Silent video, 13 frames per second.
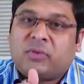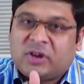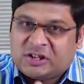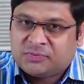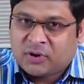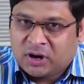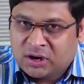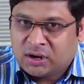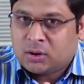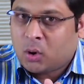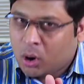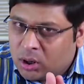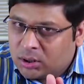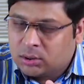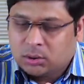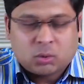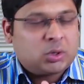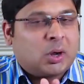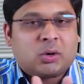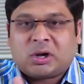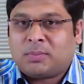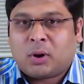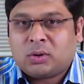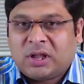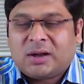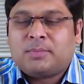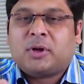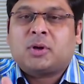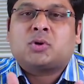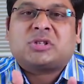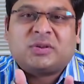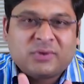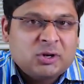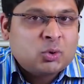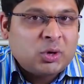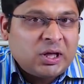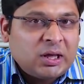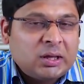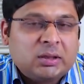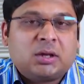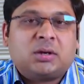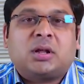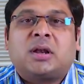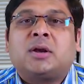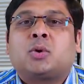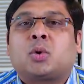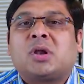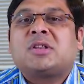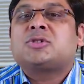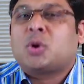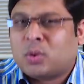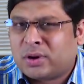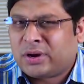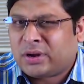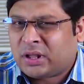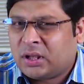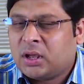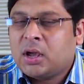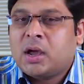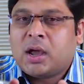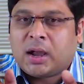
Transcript: Westphalian in order, no doubt about that, because even today the territorial sovereignty